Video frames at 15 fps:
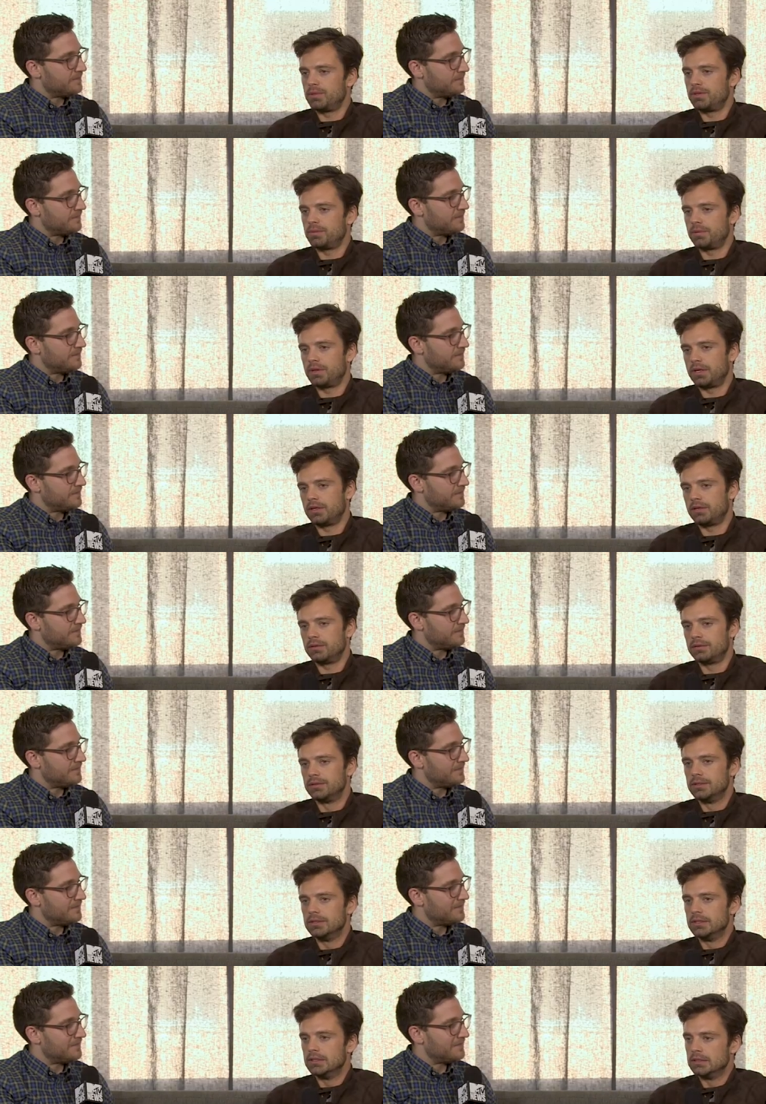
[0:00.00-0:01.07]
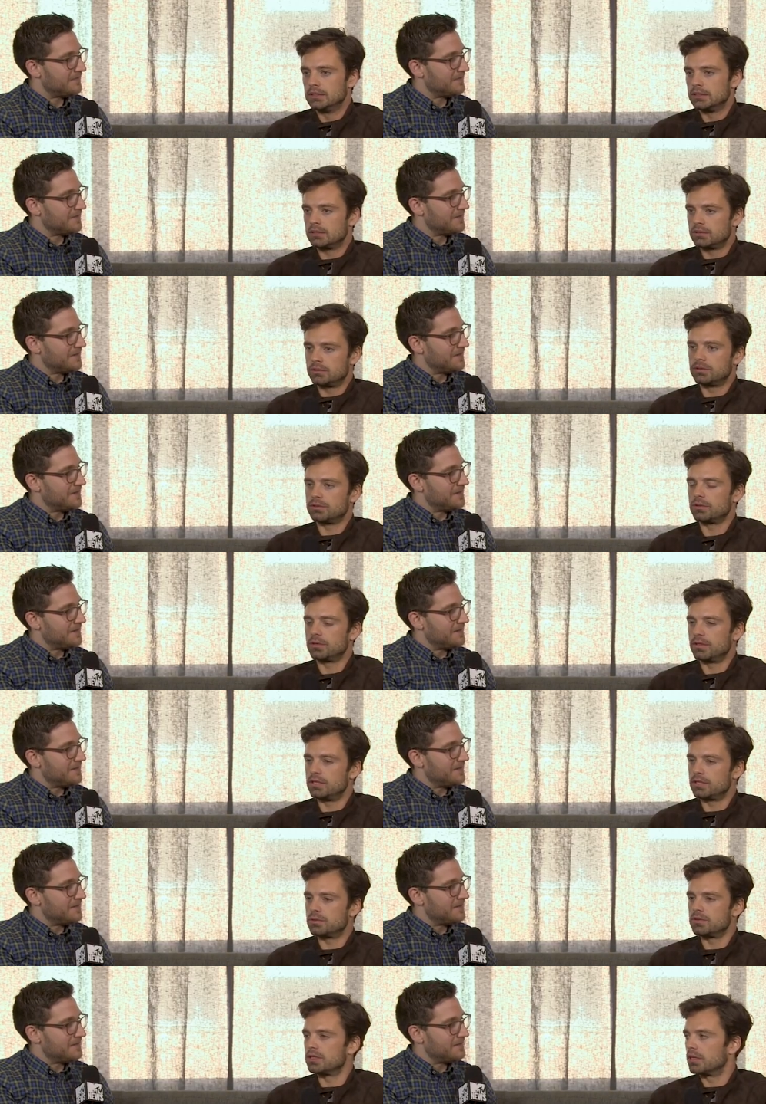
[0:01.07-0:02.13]
Speaker 1: in between and so sort of
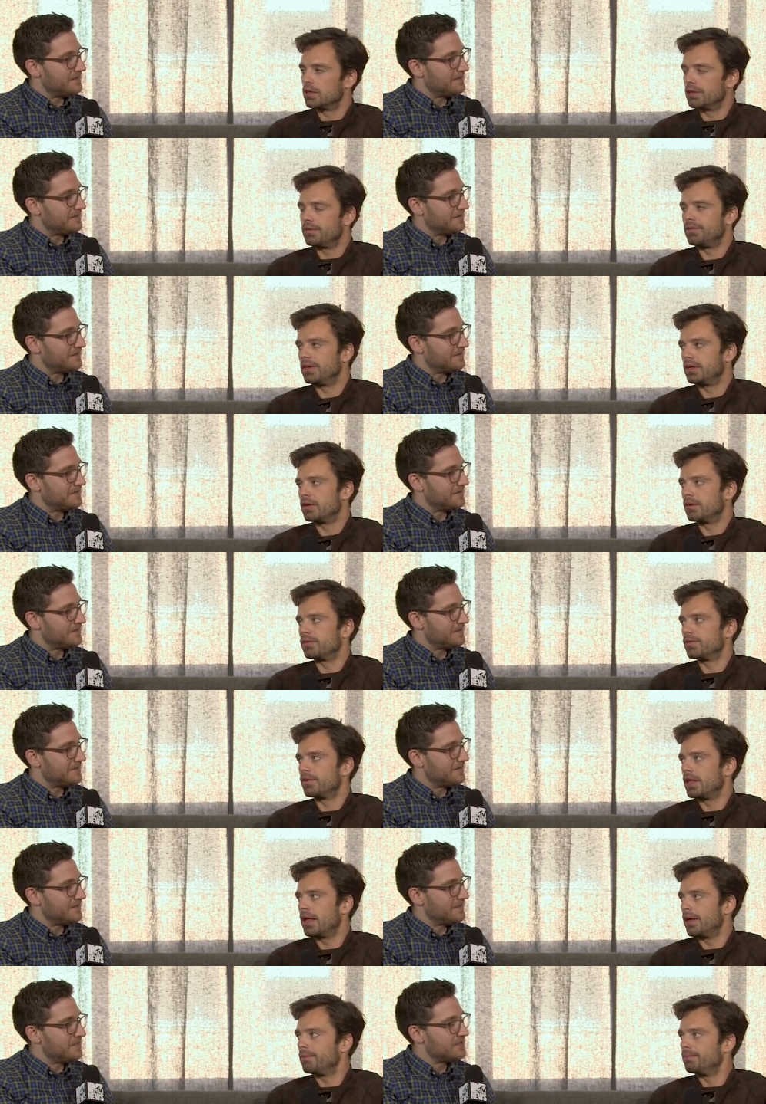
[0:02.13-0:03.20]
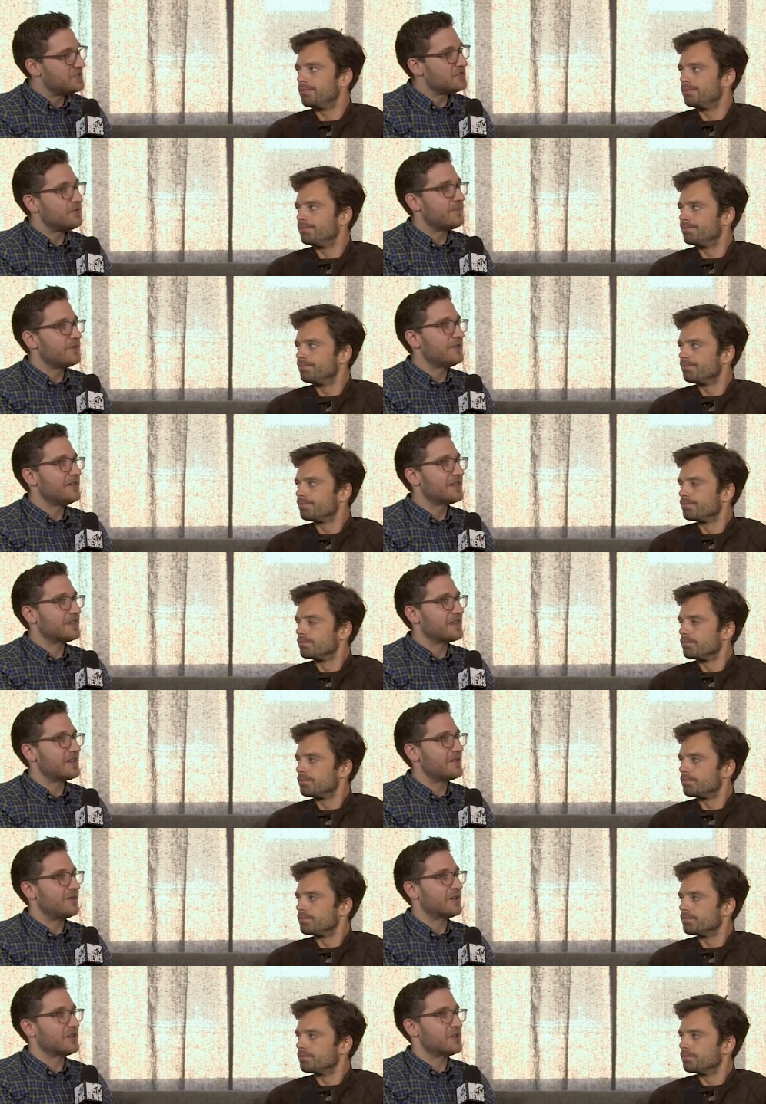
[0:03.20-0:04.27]
this was a good vehicle for that.
Speaker 2: Did you feel like
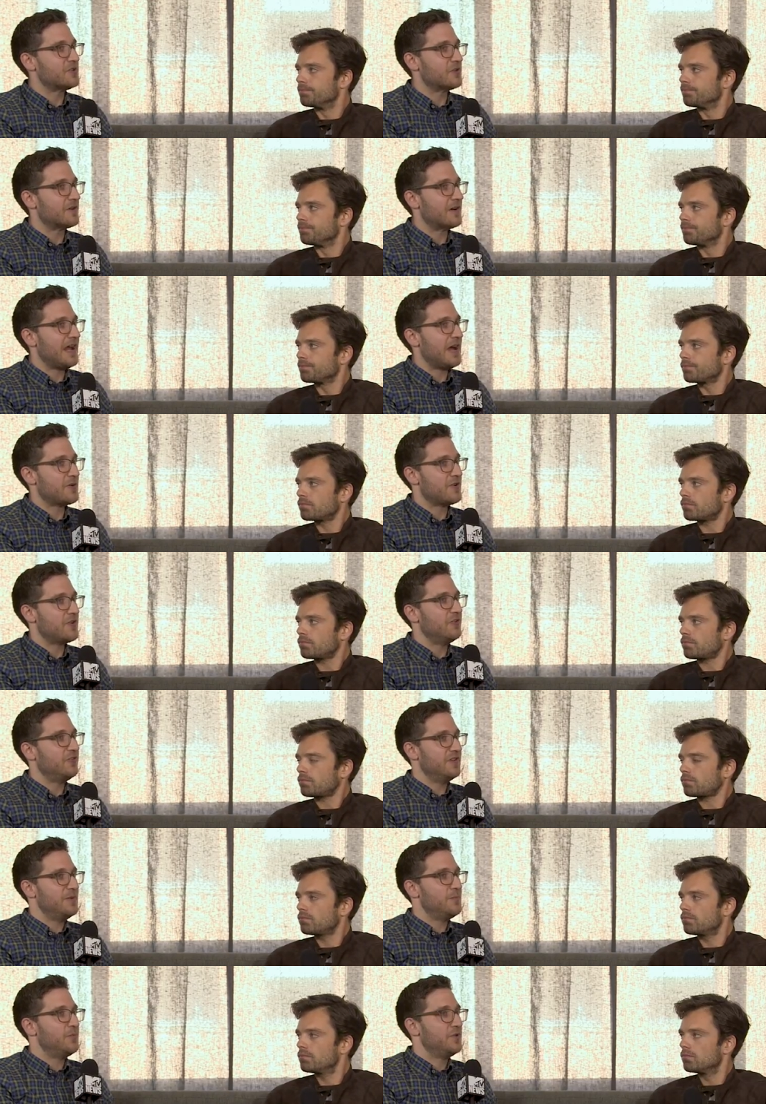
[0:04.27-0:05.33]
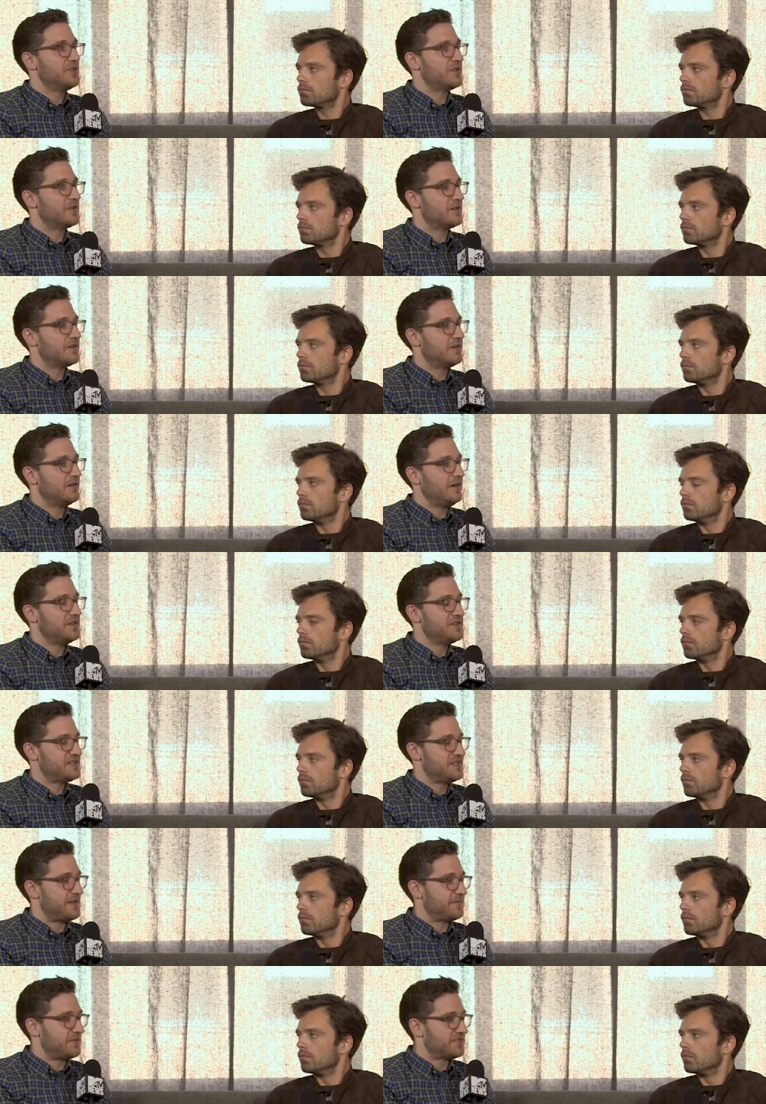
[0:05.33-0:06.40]
kind of like you're out on a limb when you're on
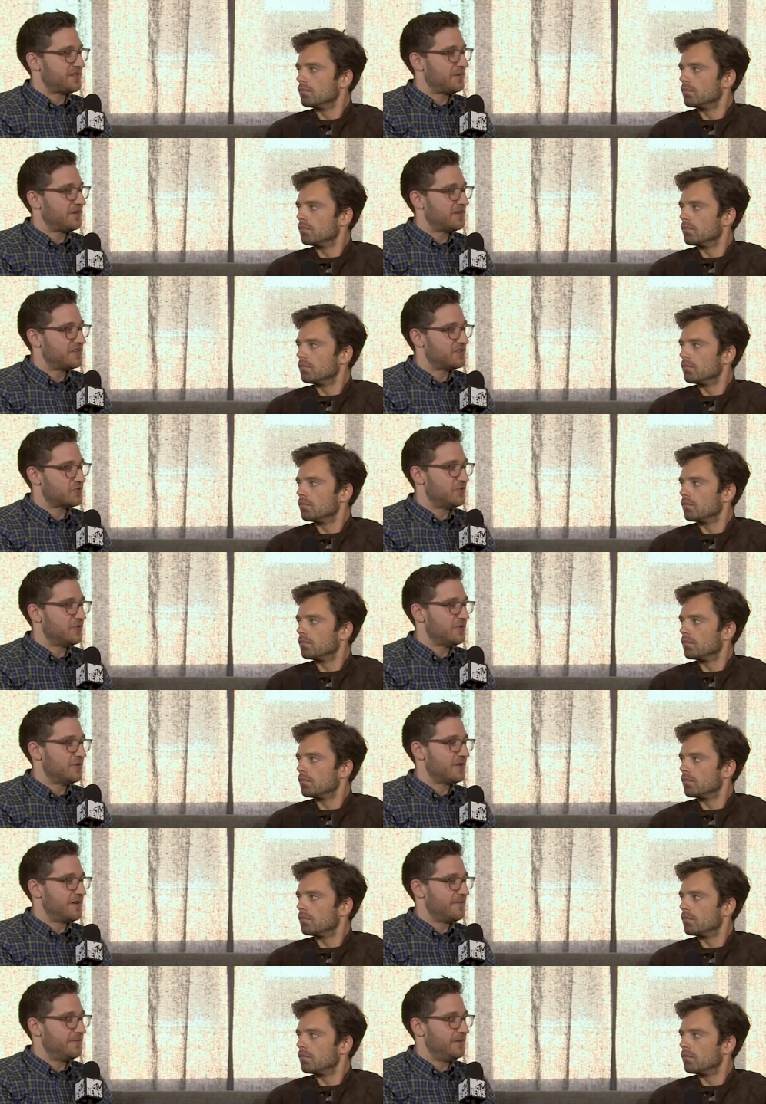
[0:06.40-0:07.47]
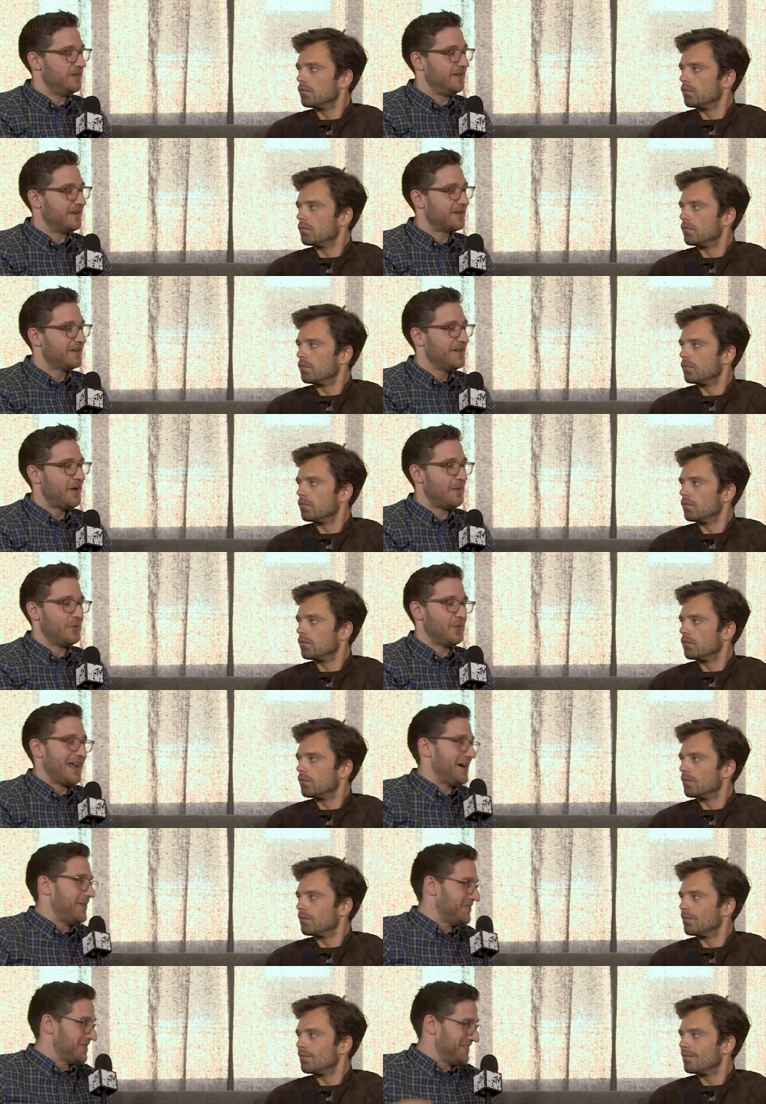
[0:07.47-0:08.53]
set for something like this, or do you kind of feel like I mean,
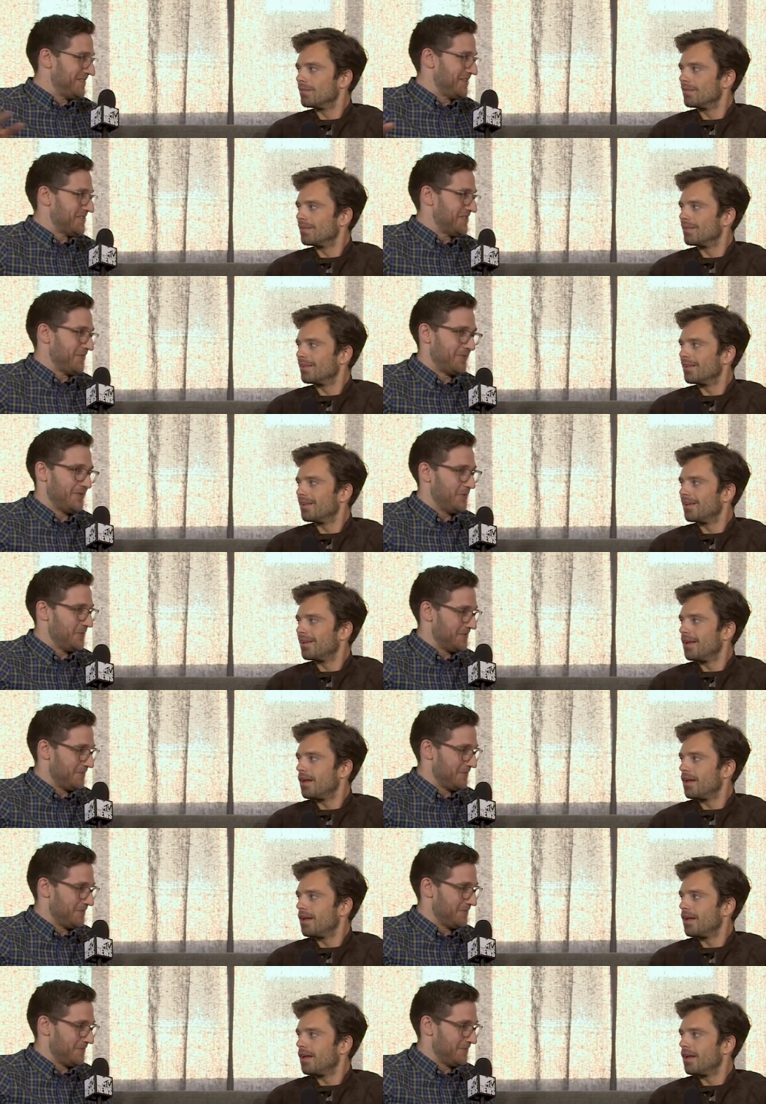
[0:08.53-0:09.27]
what Allison does in the film